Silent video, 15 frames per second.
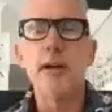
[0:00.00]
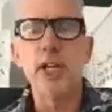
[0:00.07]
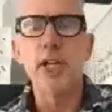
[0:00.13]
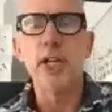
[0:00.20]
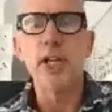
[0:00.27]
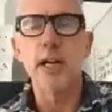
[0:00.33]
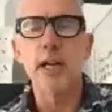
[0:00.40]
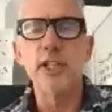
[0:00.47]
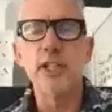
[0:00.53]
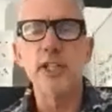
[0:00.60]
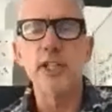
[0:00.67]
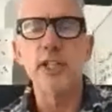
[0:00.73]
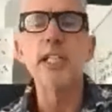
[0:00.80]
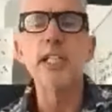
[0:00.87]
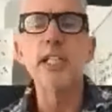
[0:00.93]
used to give a
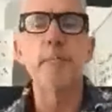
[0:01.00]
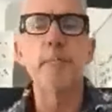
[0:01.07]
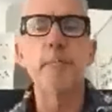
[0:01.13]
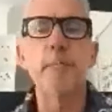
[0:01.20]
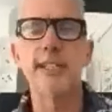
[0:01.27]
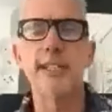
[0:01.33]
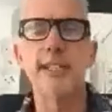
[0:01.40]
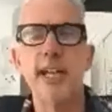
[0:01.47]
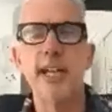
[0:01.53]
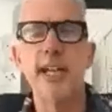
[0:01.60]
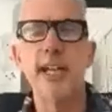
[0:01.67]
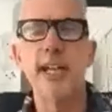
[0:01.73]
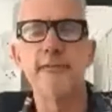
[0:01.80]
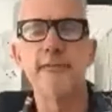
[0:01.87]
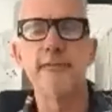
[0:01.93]
presentation,
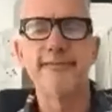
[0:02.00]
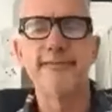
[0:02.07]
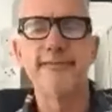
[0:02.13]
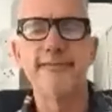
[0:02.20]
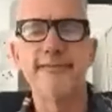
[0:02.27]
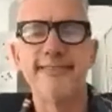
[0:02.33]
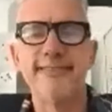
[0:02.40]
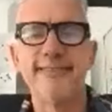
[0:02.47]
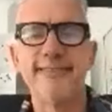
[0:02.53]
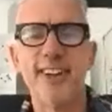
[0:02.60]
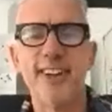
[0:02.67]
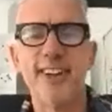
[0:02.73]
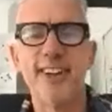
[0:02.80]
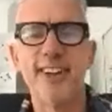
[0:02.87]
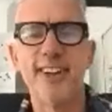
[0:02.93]
right?
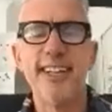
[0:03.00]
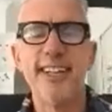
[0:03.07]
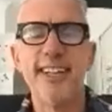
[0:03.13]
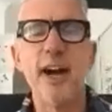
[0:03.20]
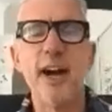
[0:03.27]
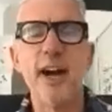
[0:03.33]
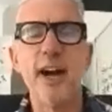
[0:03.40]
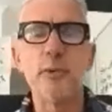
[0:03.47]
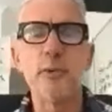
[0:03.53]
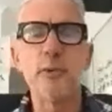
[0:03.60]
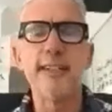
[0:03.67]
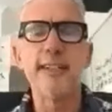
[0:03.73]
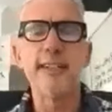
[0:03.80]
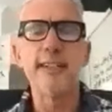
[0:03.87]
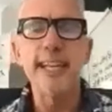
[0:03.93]
Hi everyone,
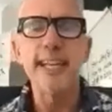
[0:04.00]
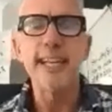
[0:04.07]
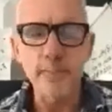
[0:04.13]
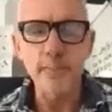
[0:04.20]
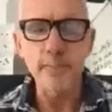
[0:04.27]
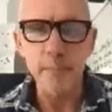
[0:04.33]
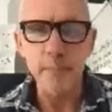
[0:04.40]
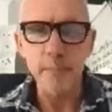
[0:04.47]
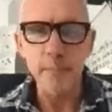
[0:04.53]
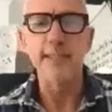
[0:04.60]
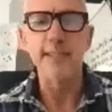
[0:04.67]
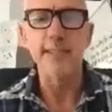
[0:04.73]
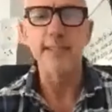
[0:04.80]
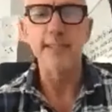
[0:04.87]
here's my presentation,